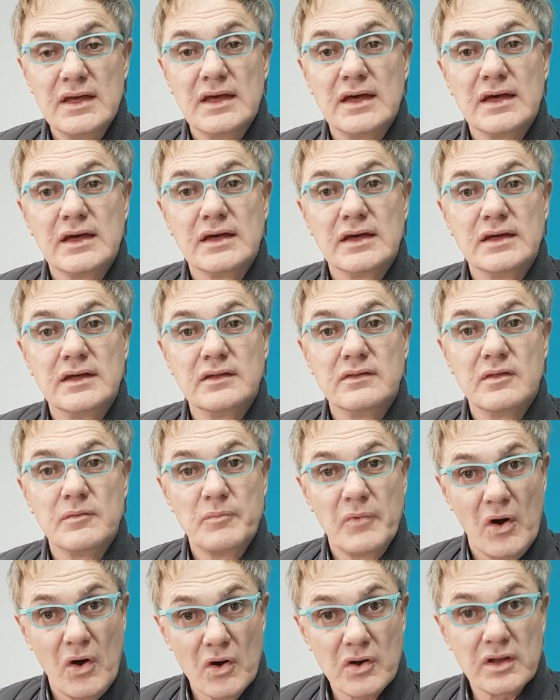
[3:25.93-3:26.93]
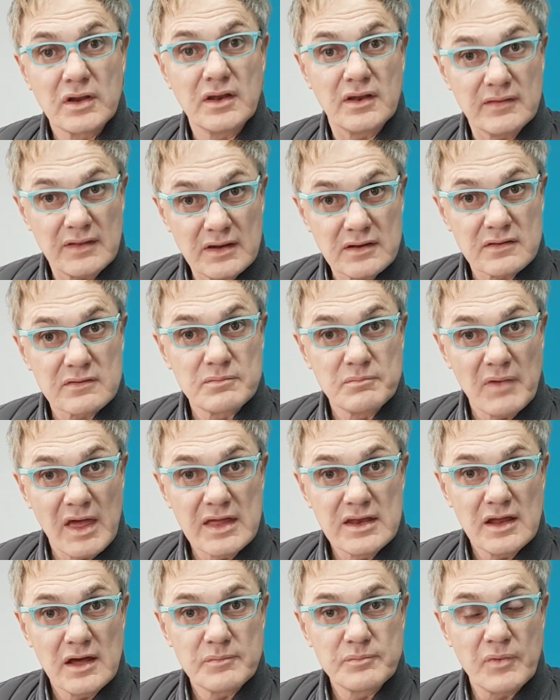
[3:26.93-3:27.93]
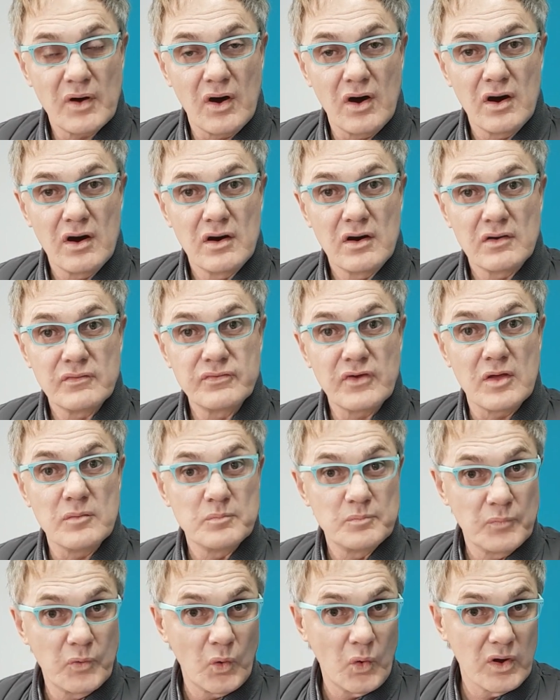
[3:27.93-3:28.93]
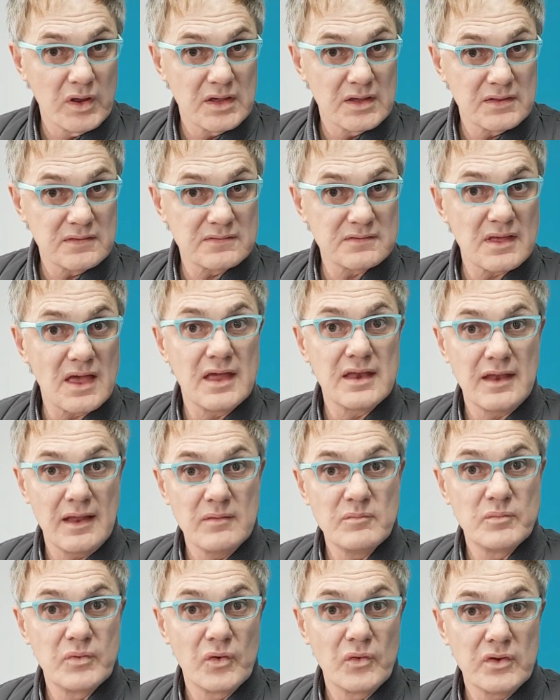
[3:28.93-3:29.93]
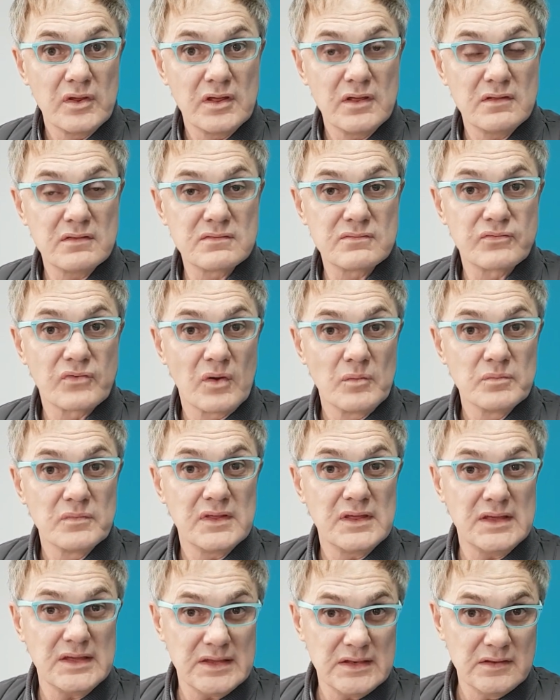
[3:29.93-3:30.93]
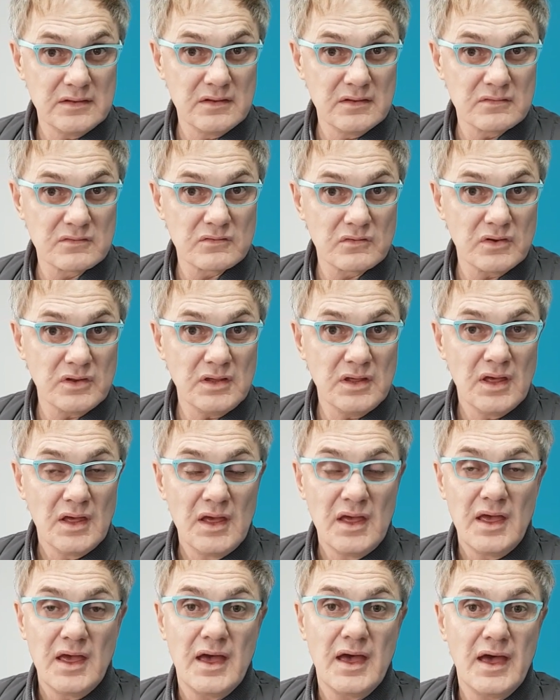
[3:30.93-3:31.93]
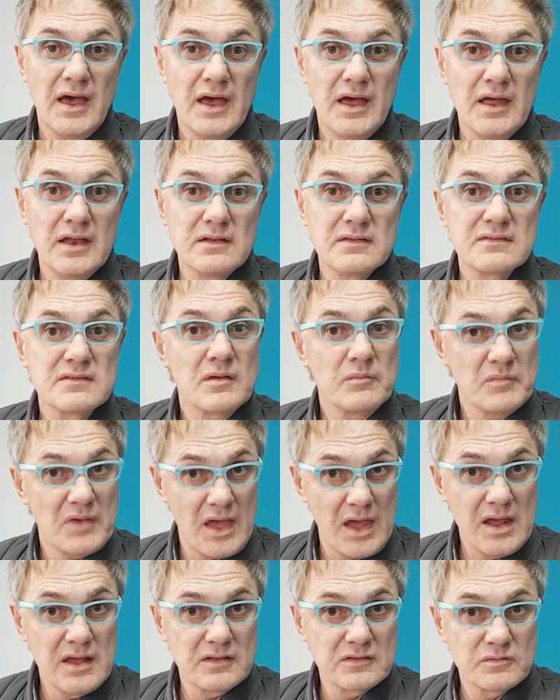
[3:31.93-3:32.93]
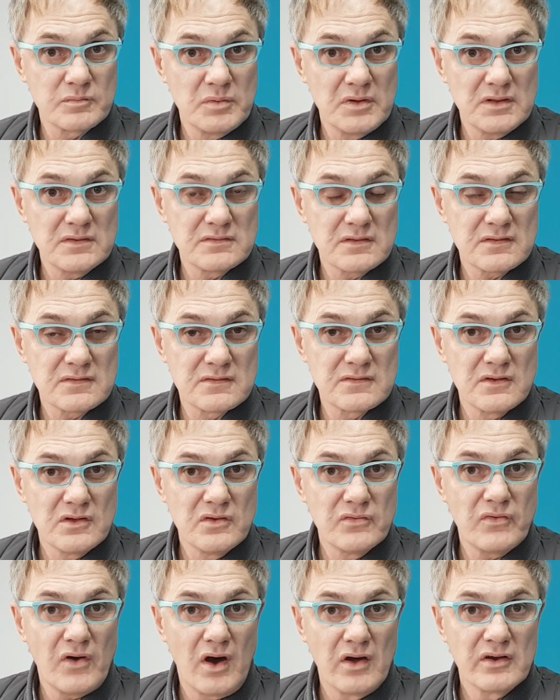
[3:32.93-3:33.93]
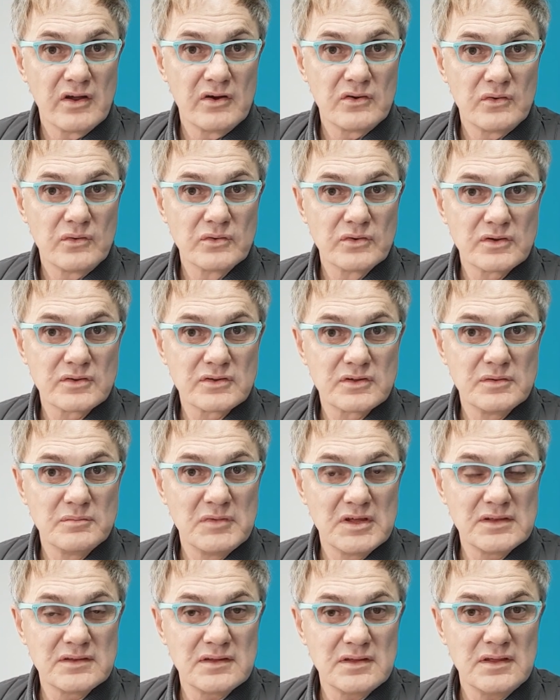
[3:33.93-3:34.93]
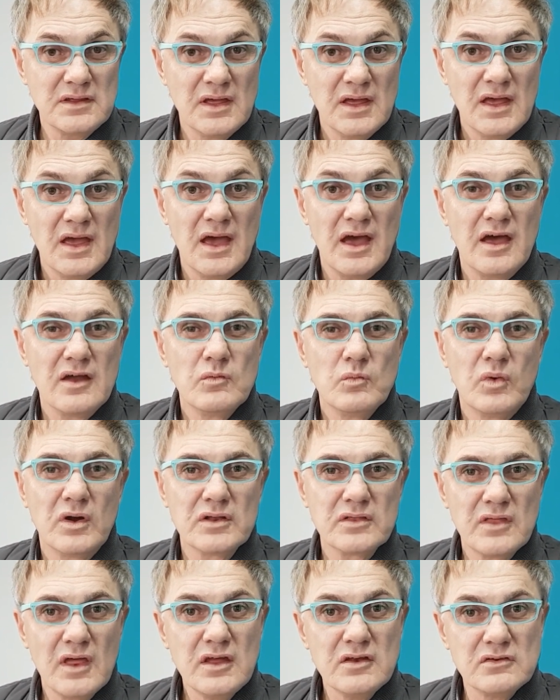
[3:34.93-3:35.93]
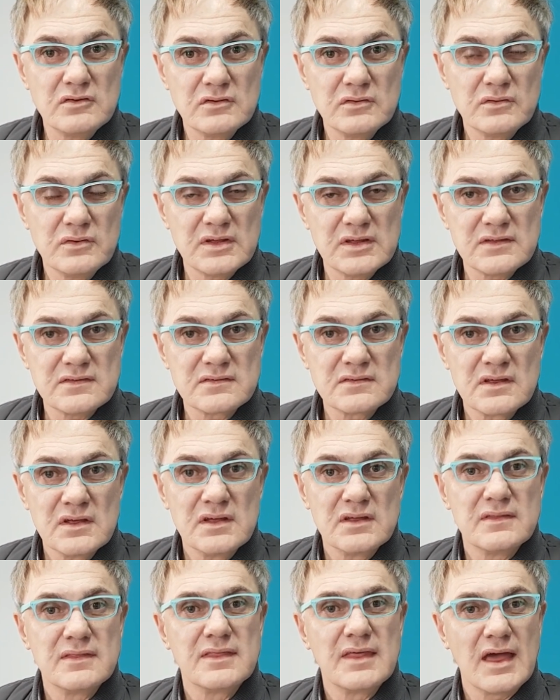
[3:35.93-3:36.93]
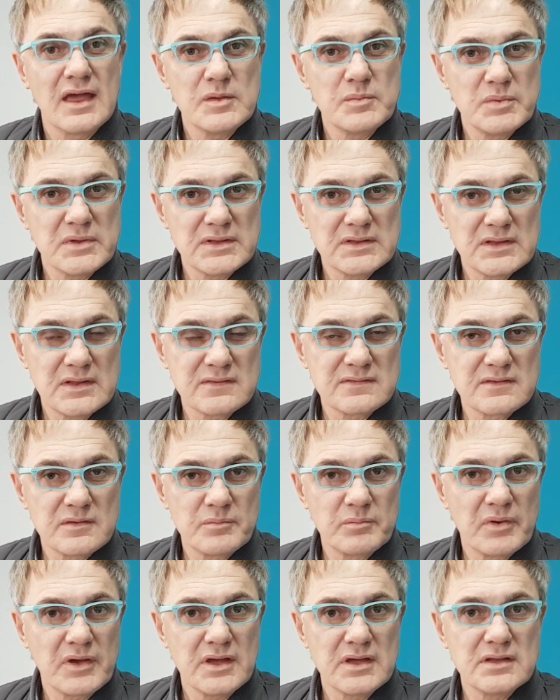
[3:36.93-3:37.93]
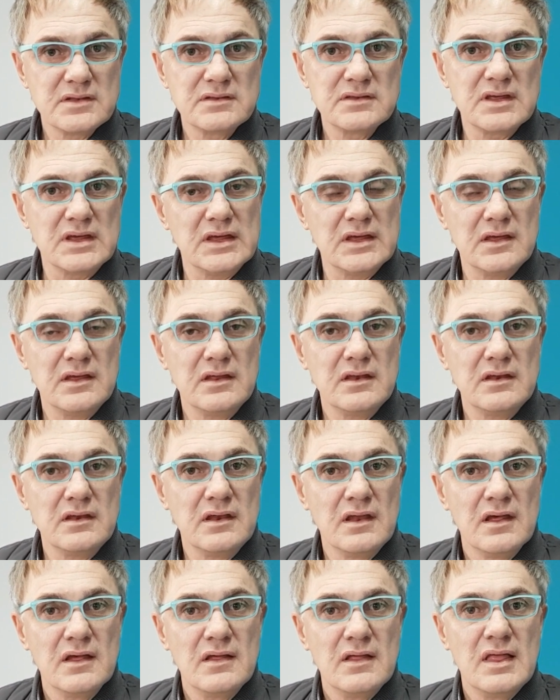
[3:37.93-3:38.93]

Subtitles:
that is made up of employers and employees from the industry and some experts that serve on our audit committee. And what they do is they participate in